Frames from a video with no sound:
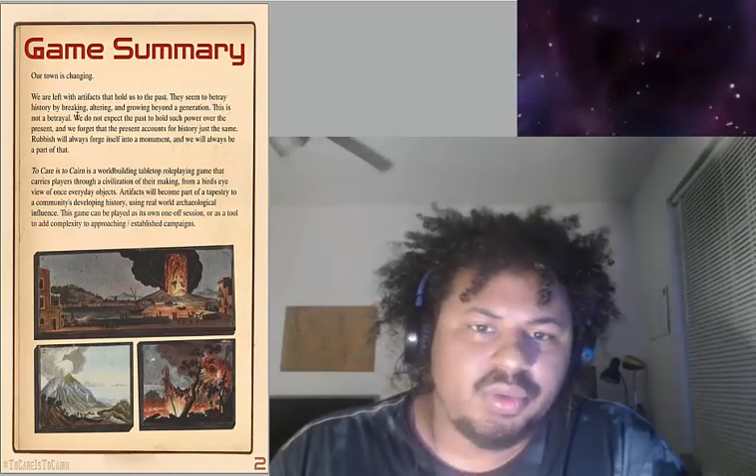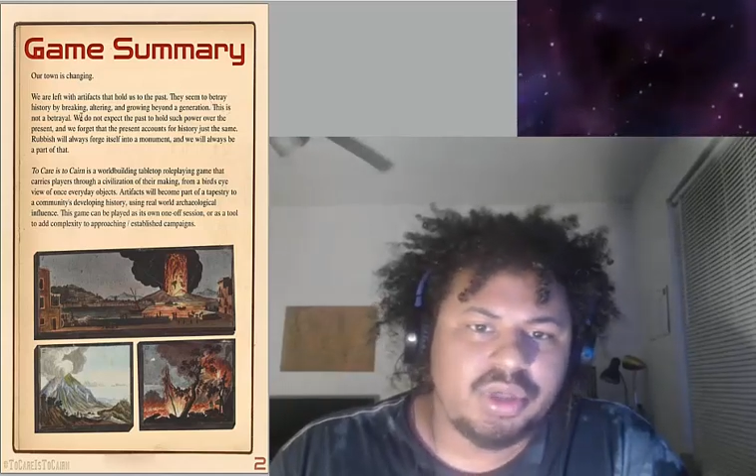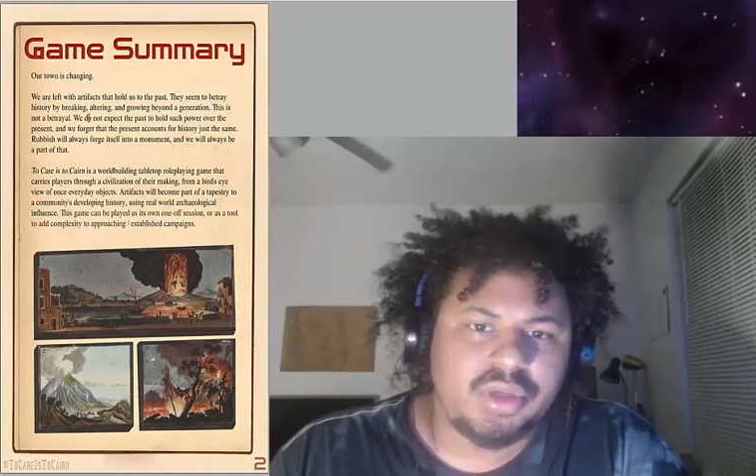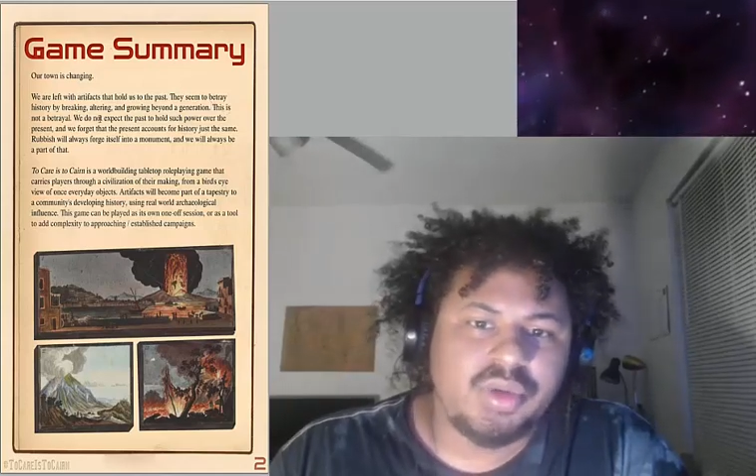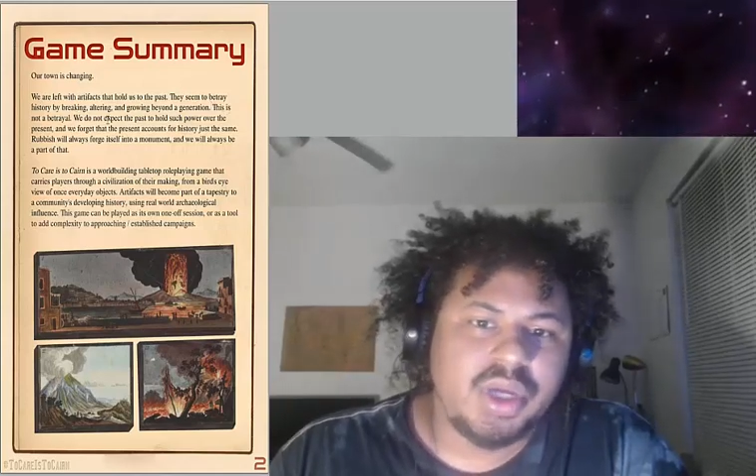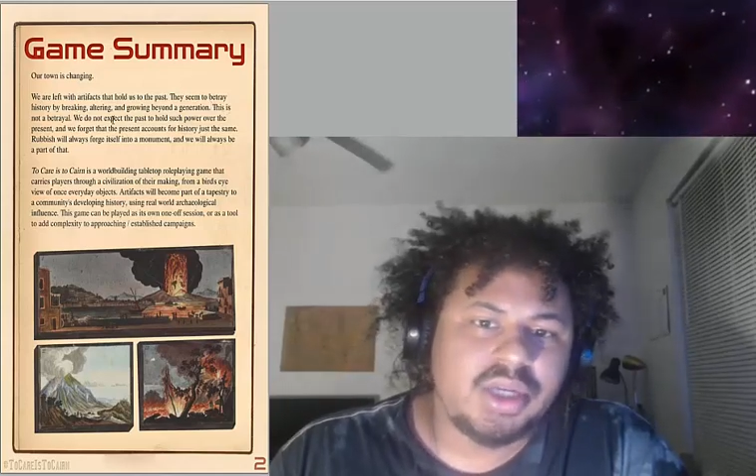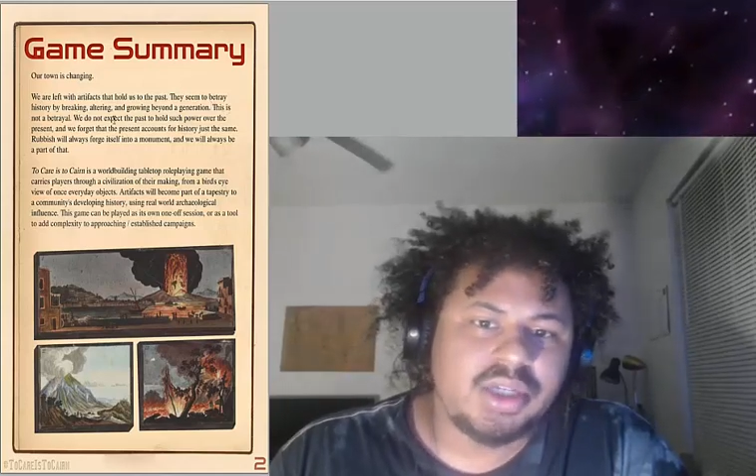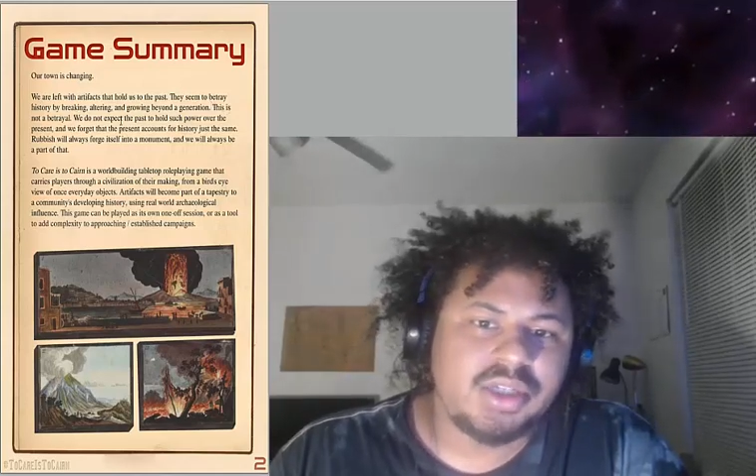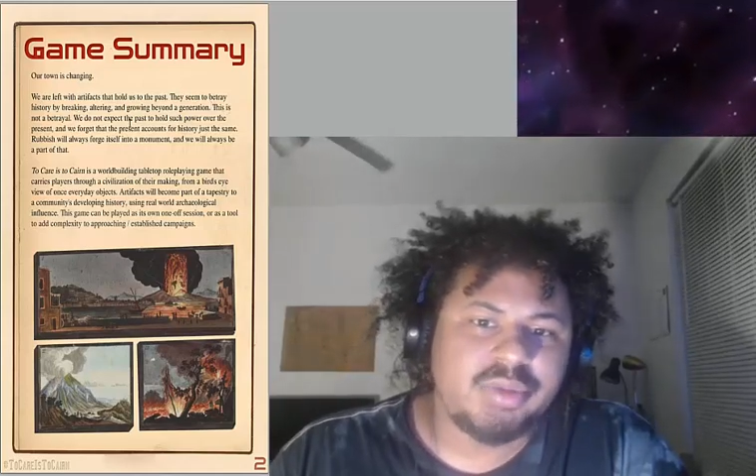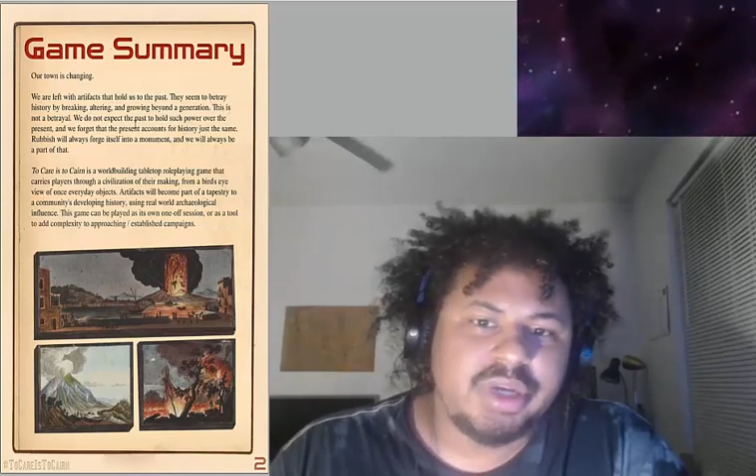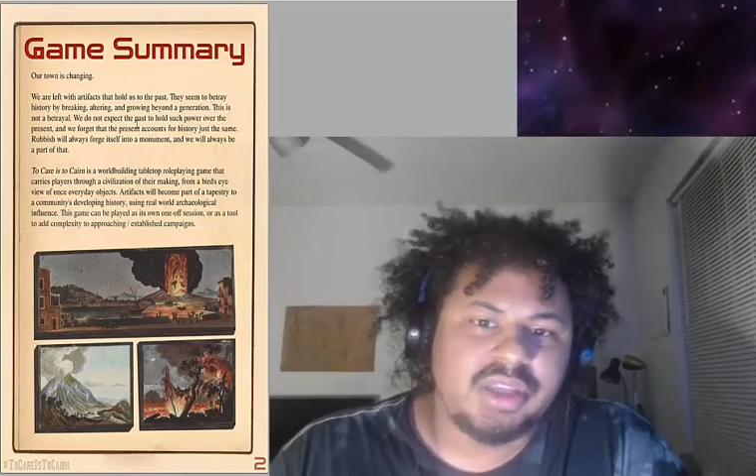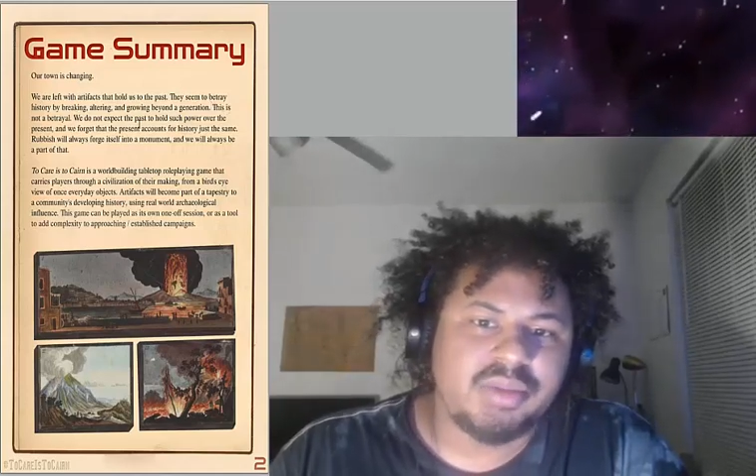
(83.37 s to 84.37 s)
We do not
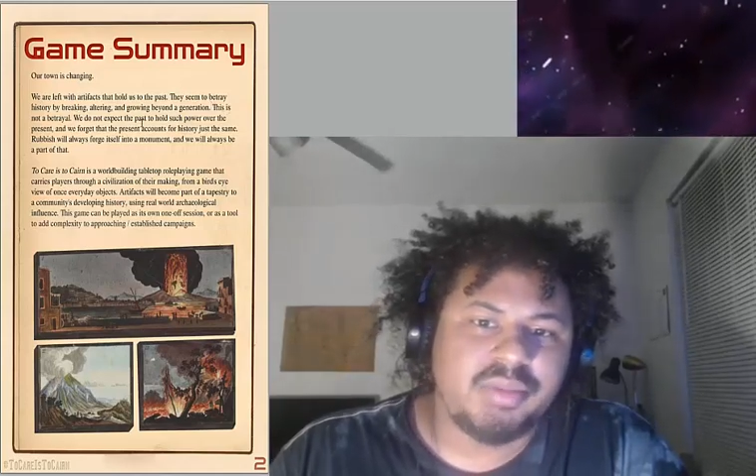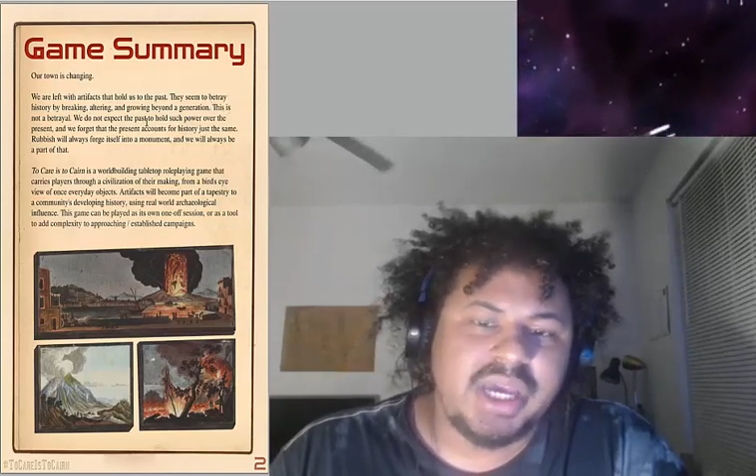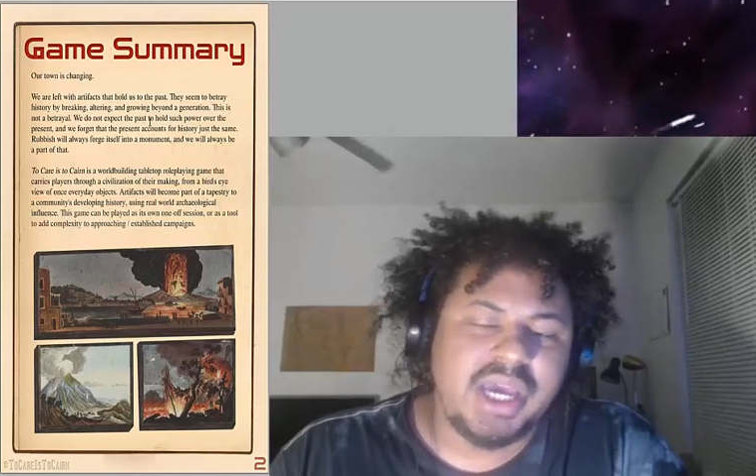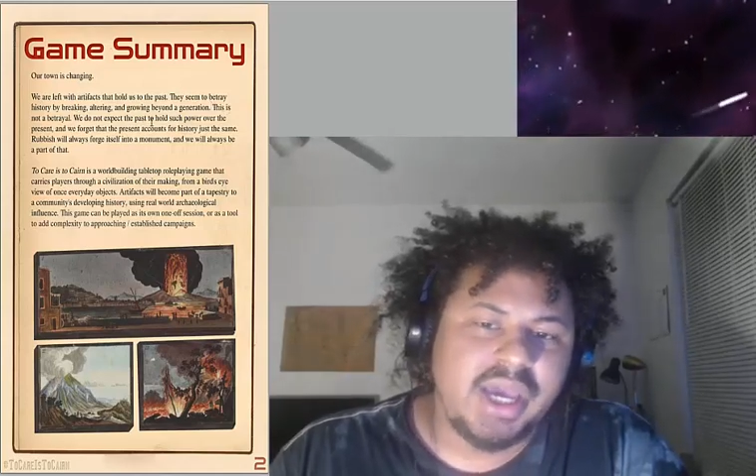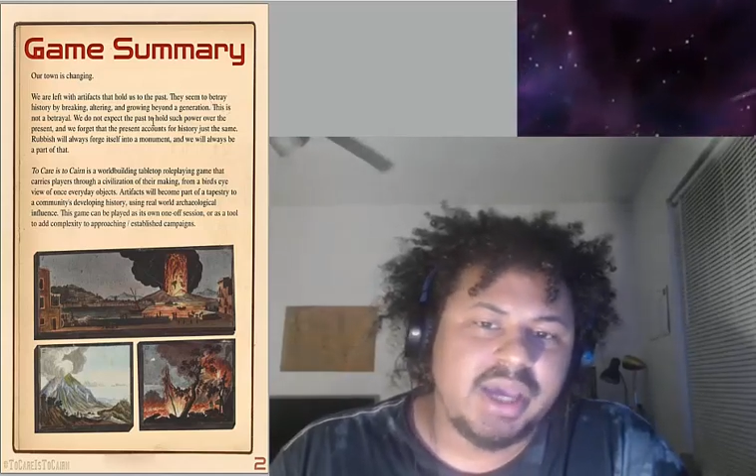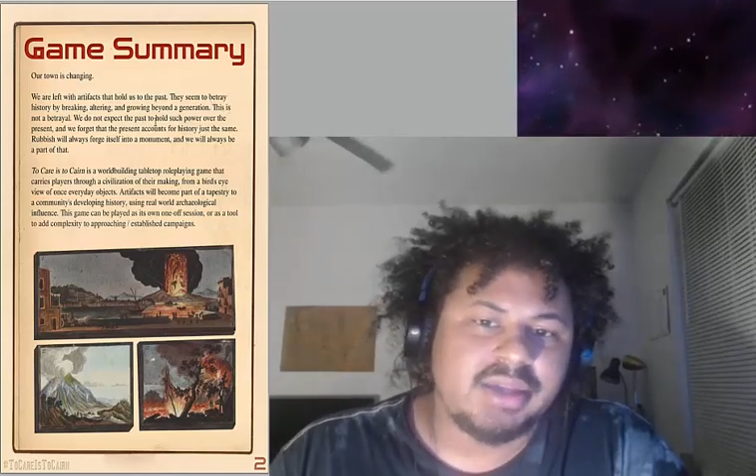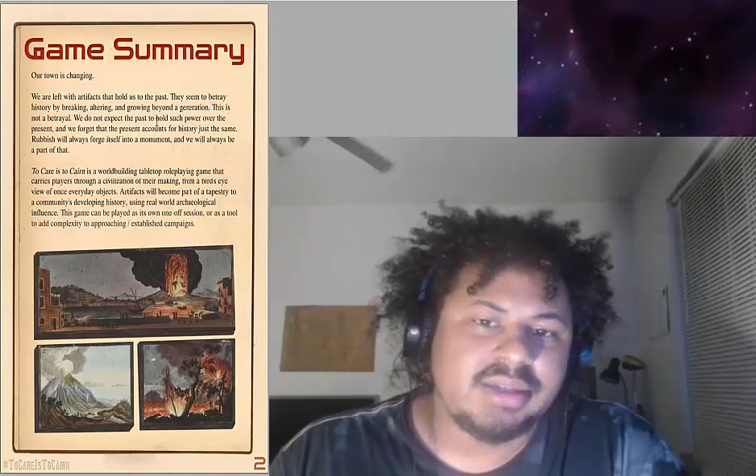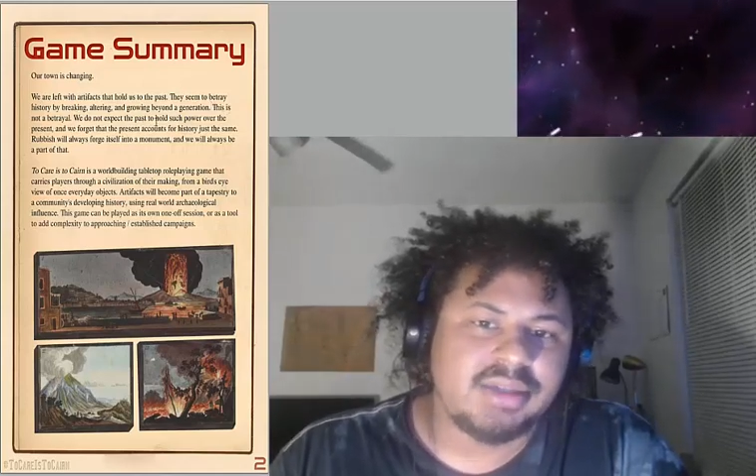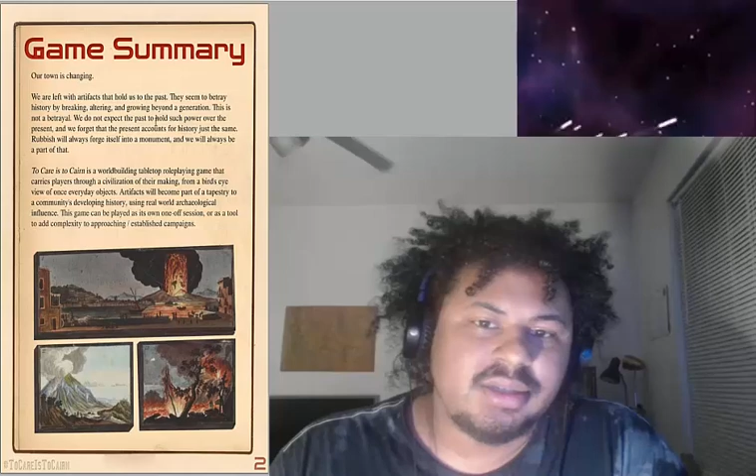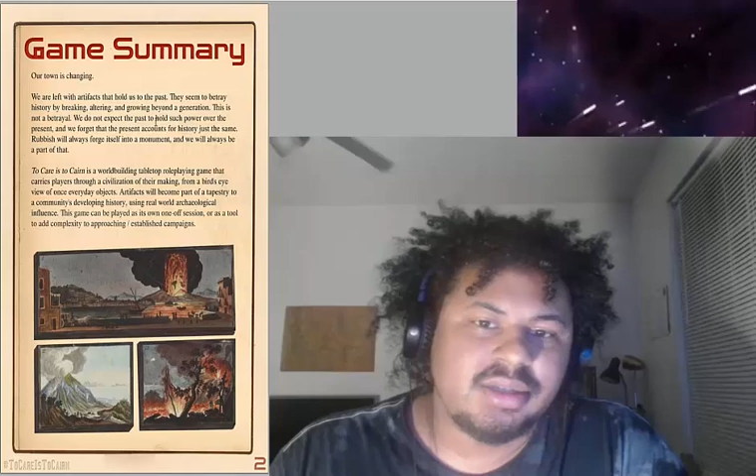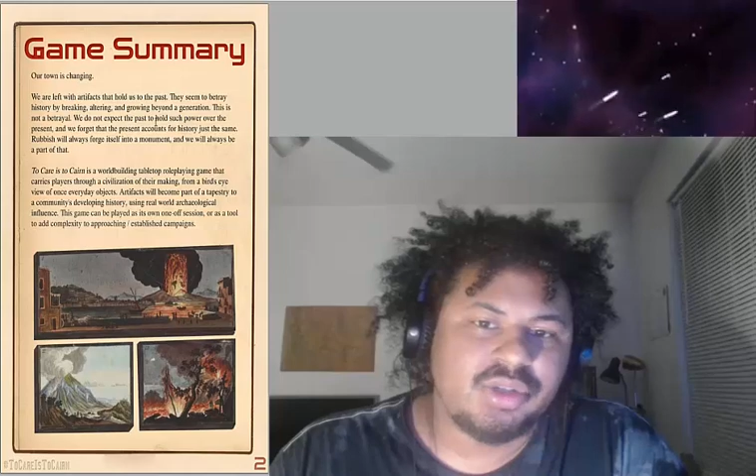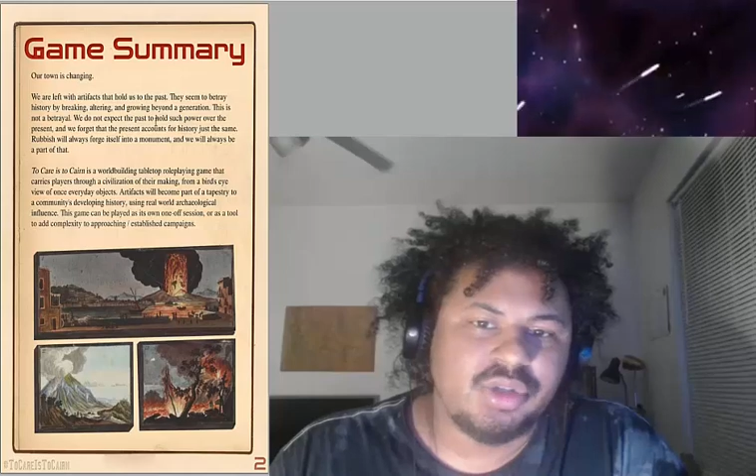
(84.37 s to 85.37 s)
expect the past